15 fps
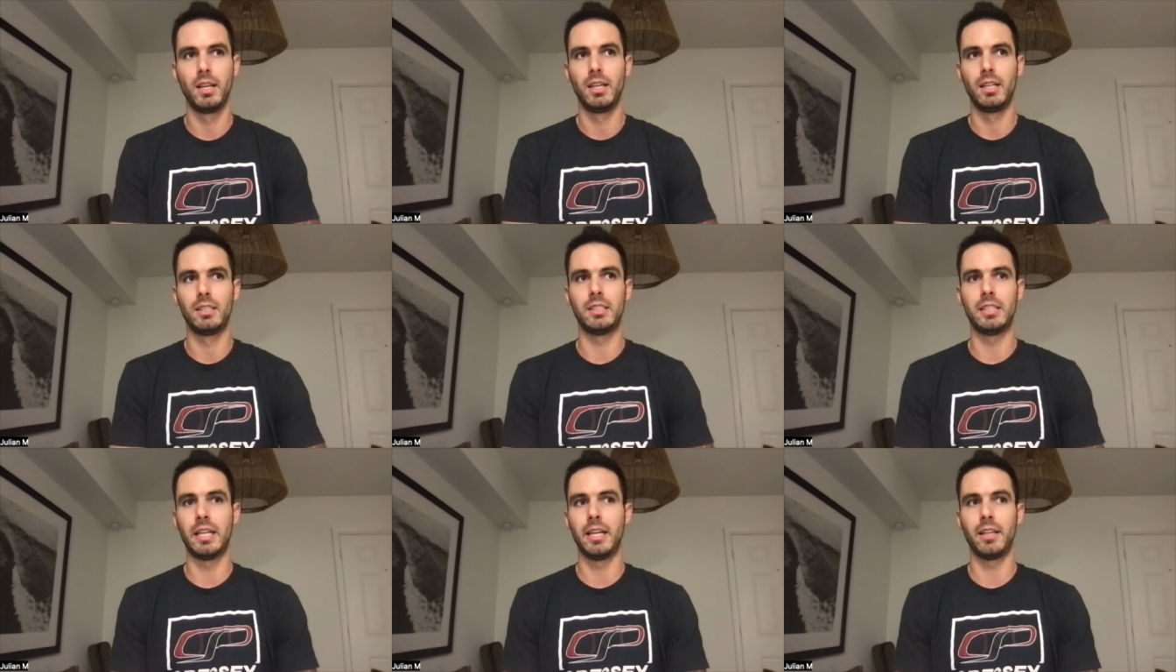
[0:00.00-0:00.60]

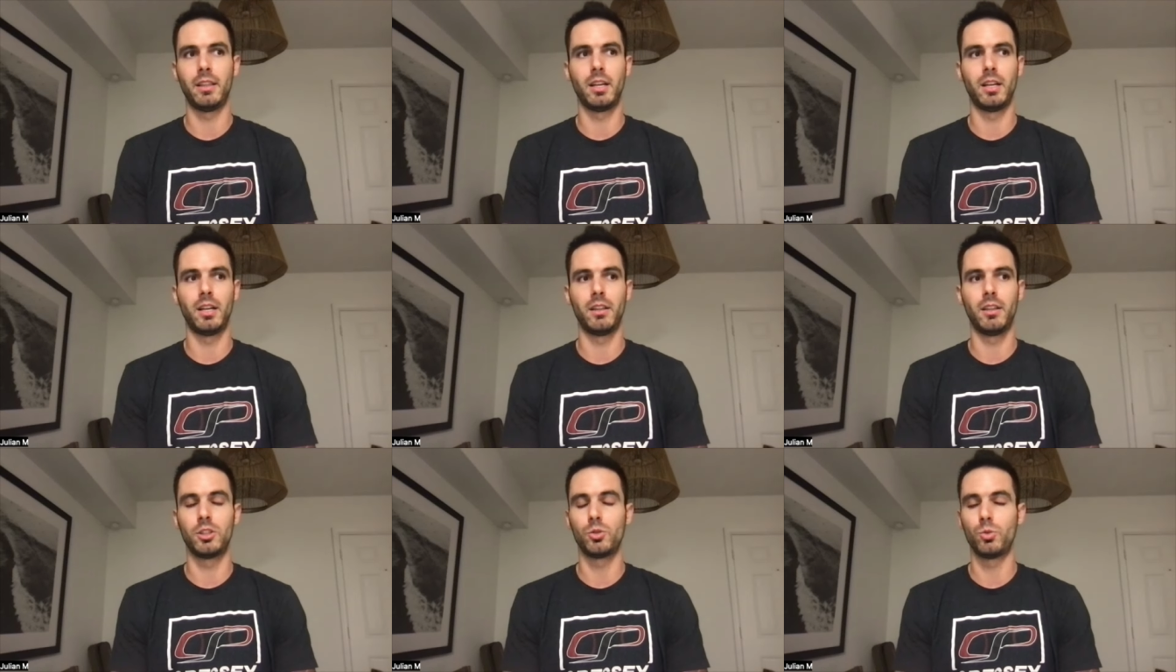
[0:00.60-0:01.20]
seeing the
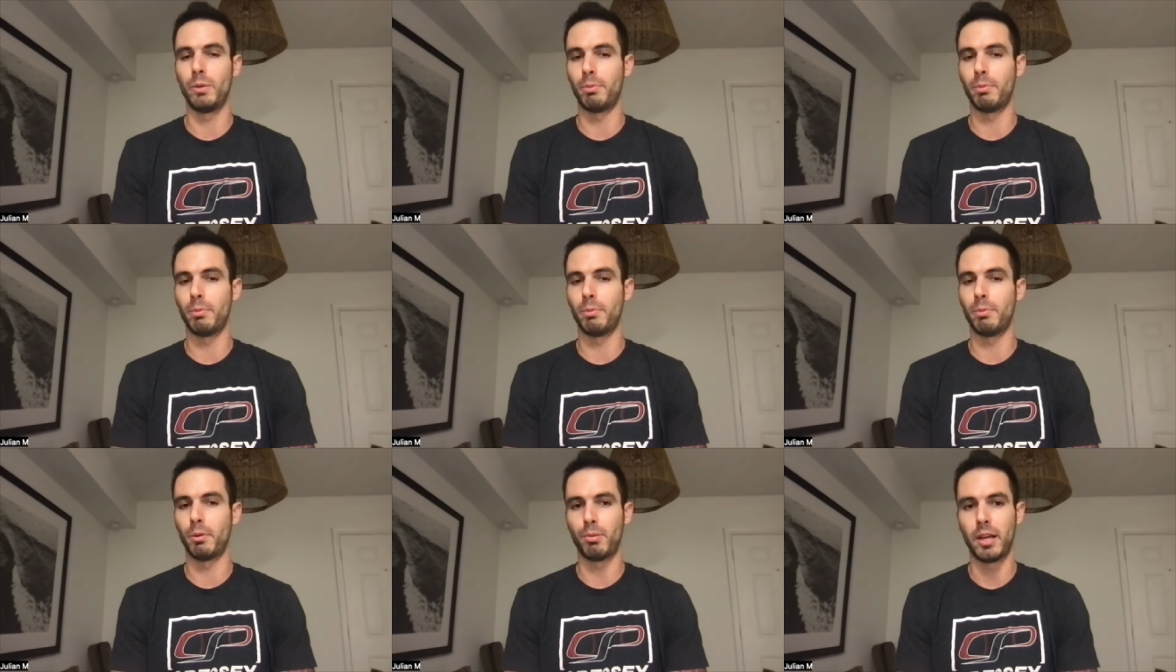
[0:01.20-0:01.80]
the sweeper
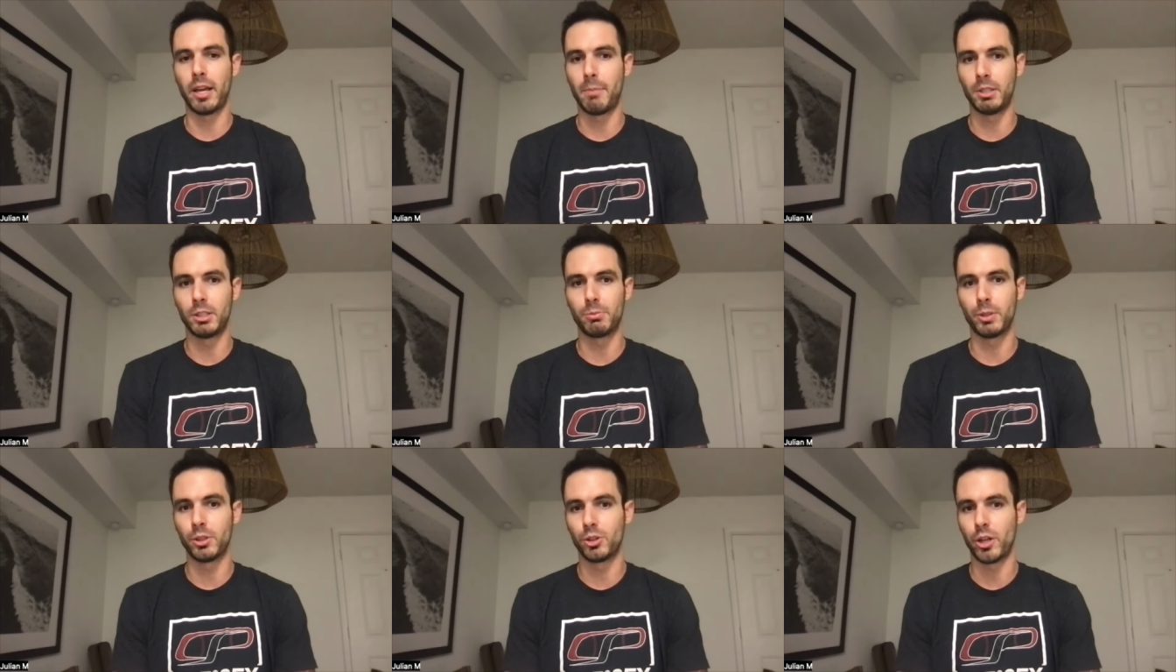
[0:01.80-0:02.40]
play up in
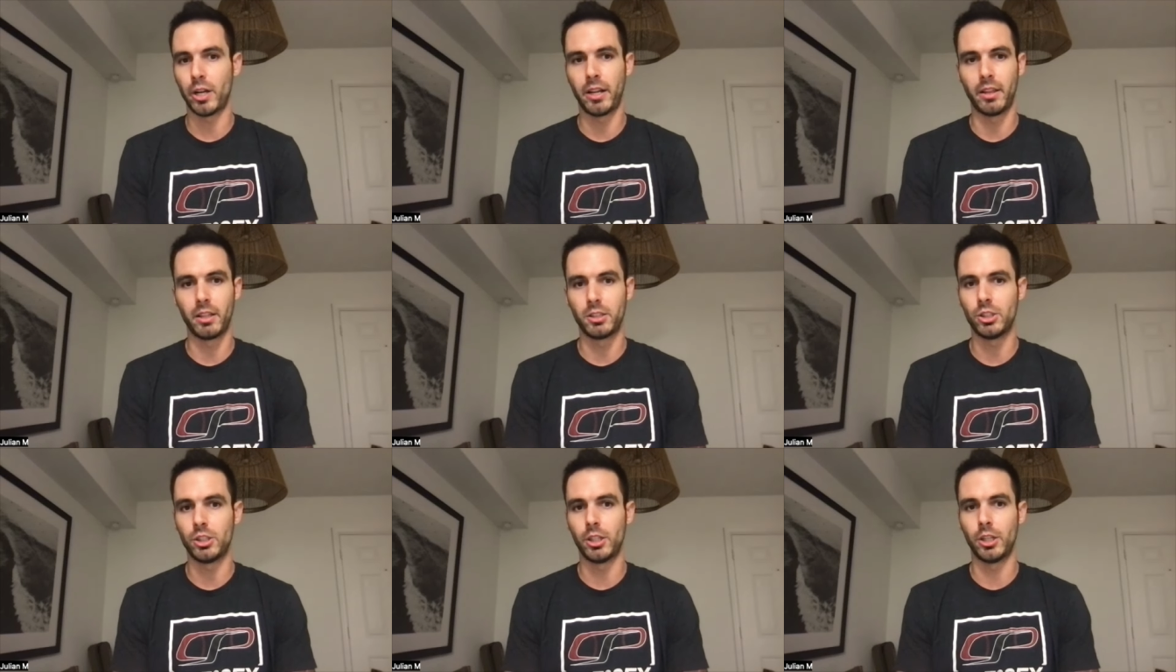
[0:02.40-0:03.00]
spring training this
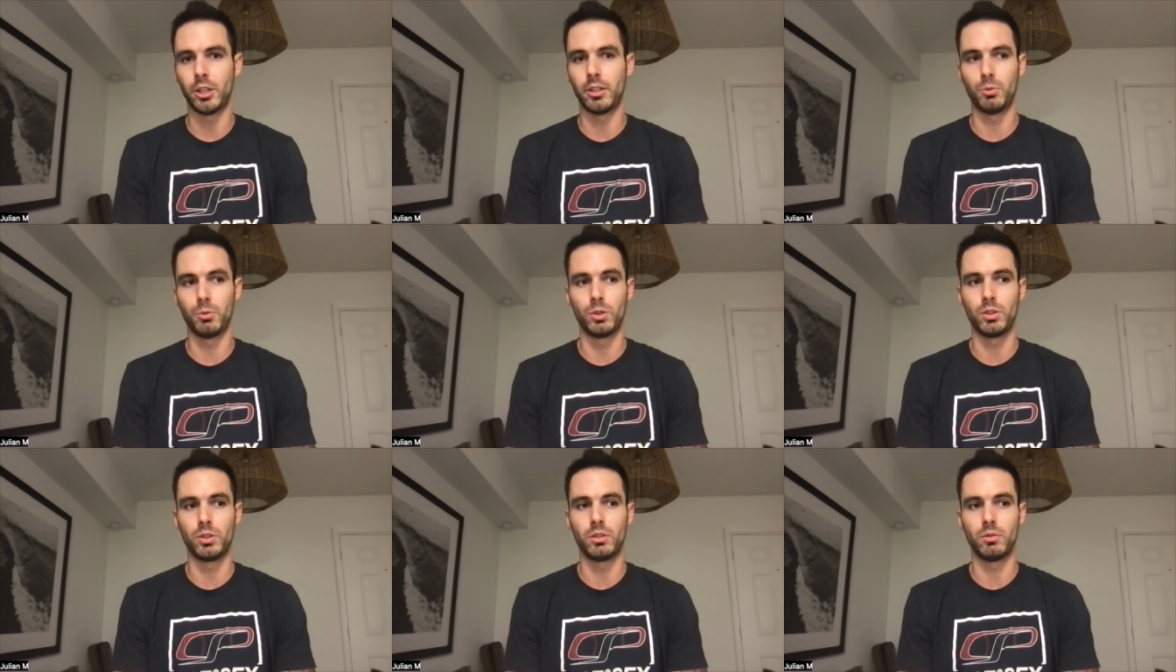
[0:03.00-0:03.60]
year, it
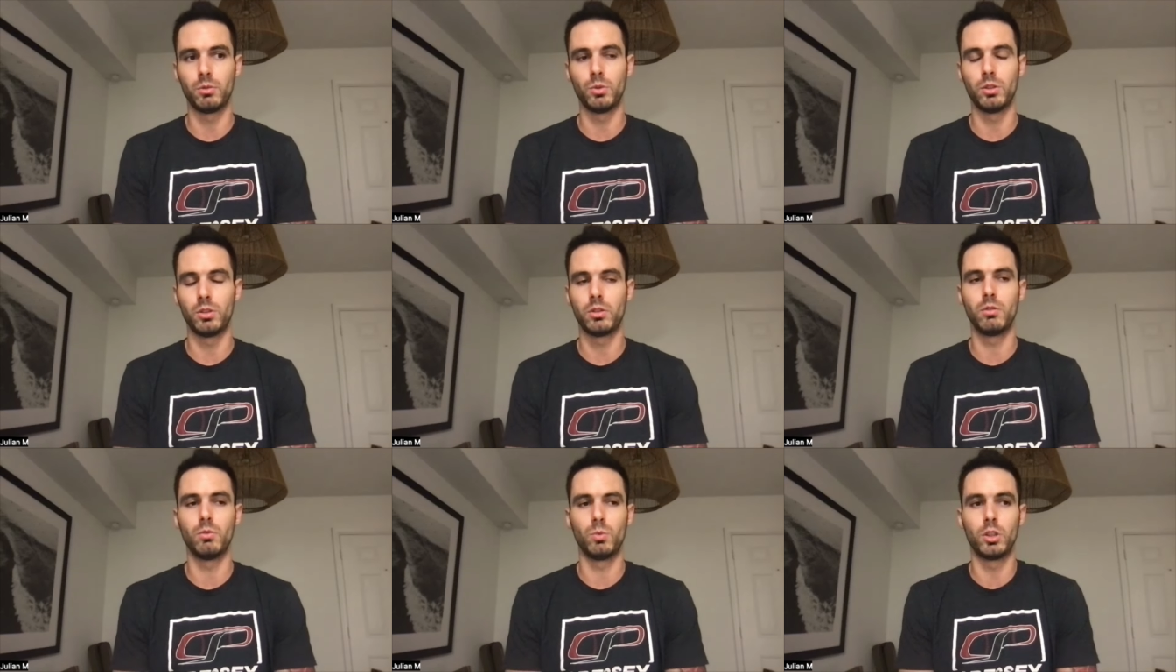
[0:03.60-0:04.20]
was was
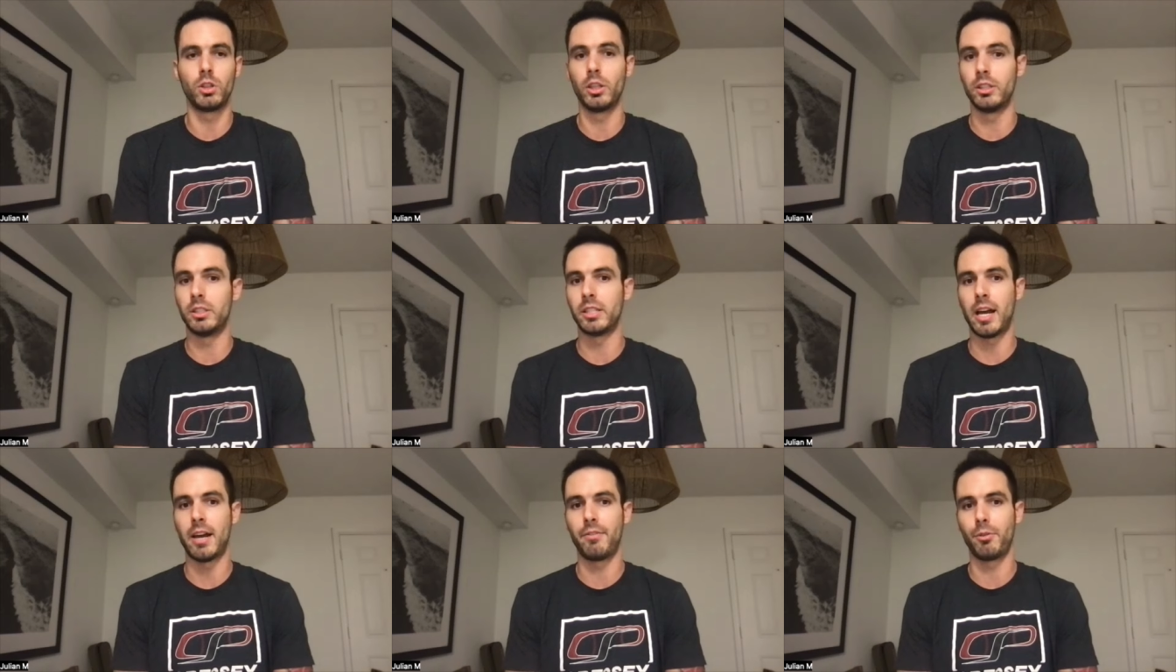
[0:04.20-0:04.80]
was a good
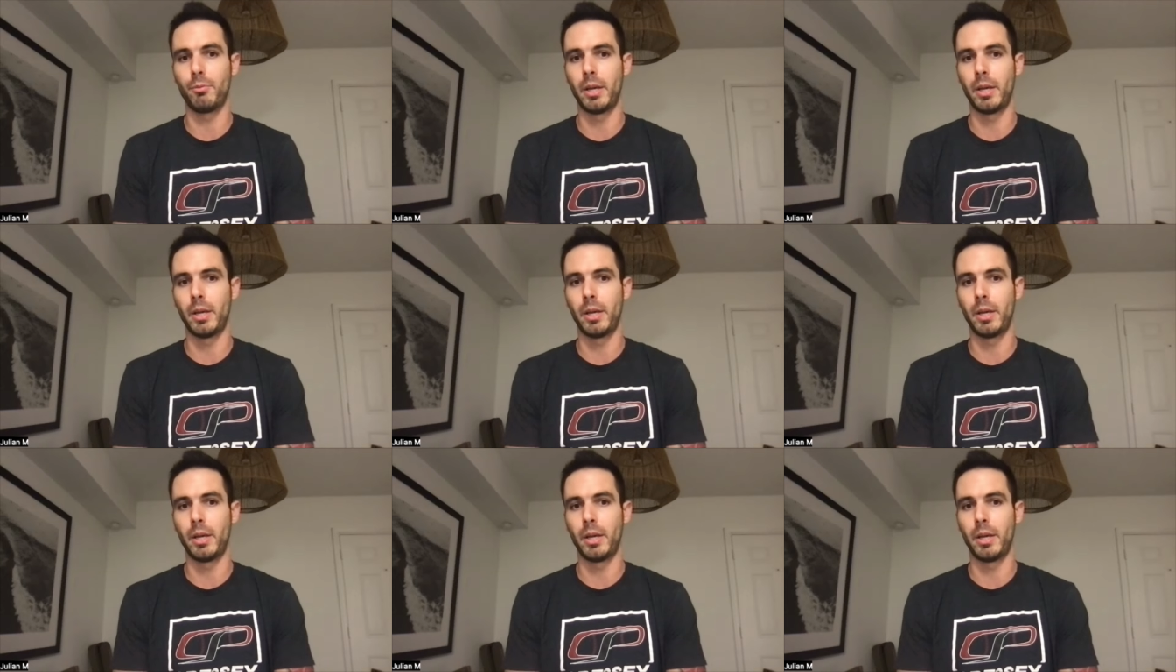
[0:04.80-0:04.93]
sign for me.